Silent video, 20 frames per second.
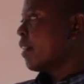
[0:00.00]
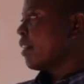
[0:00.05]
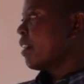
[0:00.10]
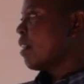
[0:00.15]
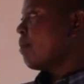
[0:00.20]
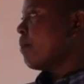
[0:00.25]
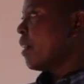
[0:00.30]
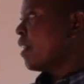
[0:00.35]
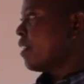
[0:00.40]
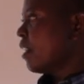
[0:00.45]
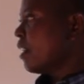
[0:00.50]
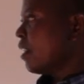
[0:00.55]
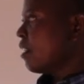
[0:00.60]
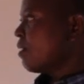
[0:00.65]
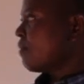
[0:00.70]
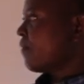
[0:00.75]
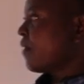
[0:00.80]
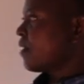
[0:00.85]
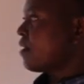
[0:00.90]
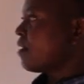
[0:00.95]
The major
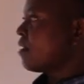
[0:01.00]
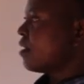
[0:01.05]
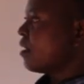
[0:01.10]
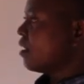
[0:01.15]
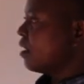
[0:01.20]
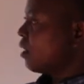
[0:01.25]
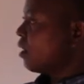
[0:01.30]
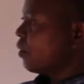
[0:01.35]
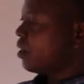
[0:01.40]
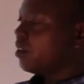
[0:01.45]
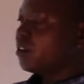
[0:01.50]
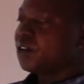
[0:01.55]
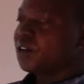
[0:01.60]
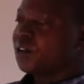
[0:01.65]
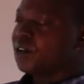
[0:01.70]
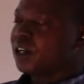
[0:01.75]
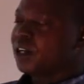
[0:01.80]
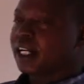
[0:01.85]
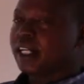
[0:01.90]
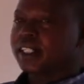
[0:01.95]
emphasis here when you
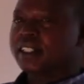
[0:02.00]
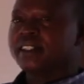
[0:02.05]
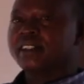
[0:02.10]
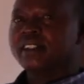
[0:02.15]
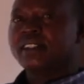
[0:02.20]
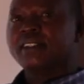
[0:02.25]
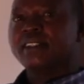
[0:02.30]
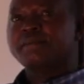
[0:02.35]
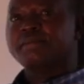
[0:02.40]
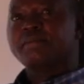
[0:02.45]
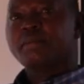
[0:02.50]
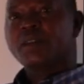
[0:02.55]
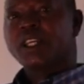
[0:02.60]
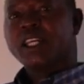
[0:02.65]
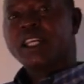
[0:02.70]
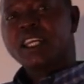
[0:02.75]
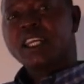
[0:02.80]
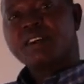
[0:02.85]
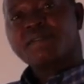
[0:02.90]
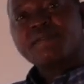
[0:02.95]
look at the
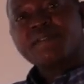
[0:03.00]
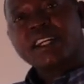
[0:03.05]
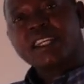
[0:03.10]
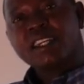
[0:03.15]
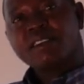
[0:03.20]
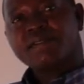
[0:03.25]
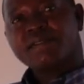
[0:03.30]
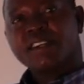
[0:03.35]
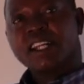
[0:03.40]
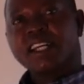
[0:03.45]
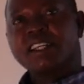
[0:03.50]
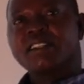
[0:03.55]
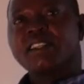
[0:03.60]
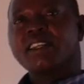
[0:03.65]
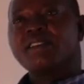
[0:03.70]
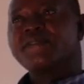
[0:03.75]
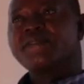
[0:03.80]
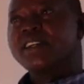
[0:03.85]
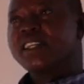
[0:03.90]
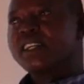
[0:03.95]
fireflies
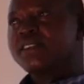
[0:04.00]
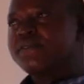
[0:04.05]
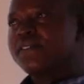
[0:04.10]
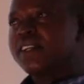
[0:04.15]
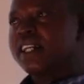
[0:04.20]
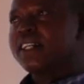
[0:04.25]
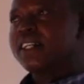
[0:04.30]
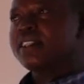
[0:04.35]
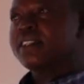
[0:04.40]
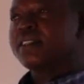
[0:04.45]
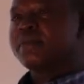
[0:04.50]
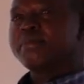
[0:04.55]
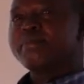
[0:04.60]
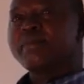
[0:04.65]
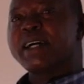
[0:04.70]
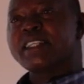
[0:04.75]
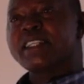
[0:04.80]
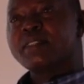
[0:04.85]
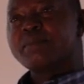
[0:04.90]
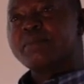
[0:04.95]

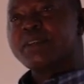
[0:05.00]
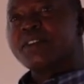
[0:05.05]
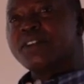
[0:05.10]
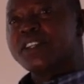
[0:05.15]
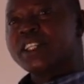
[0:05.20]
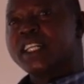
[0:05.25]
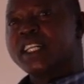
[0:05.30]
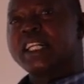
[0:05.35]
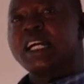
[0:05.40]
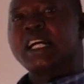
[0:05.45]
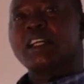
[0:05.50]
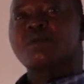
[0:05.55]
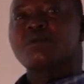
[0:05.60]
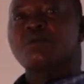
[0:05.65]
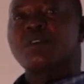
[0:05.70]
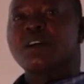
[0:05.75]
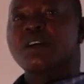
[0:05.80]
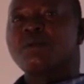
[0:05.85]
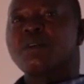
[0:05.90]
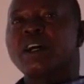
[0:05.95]
must be written as
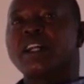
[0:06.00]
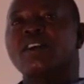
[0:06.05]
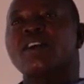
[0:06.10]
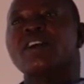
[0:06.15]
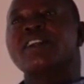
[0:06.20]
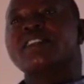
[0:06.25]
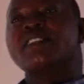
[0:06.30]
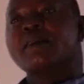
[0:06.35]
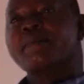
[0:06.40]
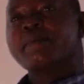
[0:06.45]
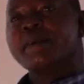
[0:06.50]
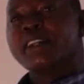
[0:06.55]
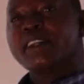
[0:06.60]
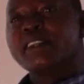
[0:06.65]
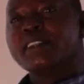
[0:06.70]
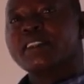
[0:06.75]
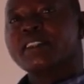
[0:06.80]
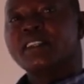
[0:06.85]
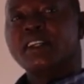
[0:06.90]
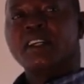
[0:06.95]
one word, don't
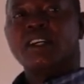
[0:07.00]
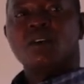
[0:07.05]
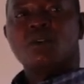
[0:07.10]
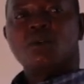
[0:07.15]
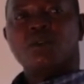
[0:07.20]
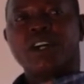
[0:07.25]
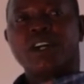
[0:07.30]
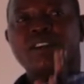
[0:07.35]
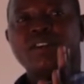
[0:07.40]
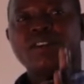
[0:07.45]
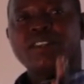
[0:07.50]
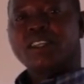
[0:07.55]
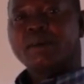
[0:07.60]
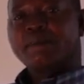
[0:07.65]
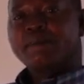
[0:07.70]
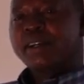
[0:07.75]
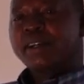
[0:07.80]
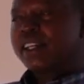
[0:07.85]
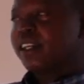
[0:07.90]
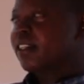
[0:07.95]
separate. When you
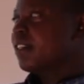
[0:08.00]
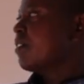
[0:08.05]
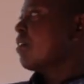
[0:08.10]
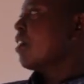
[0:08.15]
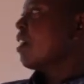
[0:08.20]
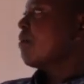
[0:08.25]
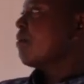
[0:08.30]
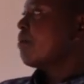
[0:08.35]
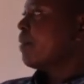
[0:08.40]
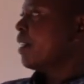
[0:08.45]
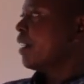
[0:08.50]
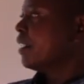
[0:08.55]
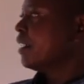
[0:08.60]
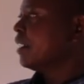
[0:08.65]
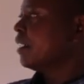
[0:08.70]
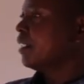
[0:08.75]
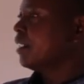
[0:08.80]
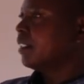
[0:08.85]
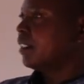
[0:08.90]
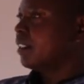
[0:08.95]
separate, you have
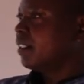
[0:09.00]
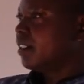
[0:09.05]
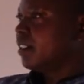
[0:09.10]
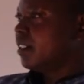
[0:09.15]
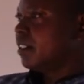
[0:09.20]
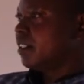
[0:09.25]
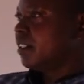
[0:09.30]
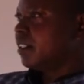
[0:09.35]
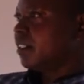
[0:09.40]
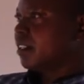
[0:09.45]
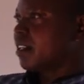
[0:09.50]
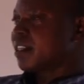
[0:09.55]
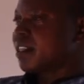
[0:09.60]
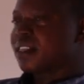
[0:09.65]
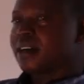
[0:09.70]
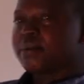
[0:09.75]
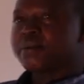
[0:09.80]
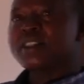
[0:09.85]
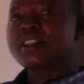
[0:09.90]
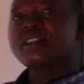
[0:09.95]
made
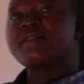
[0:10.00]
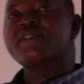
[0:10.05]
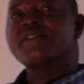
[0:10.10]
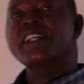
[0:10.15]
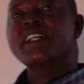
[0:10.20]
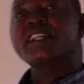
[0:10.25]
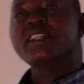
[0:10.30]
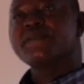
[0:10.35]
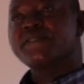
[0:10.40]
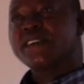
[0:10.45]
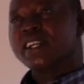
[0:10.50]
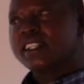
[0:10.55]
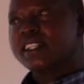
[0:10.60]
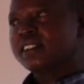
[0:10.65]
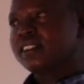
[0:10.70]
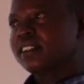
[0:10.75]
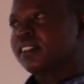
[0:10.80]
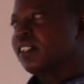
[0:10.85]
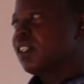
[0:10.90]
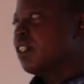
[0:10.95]
something very
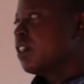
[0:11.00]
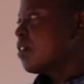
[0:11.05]
different.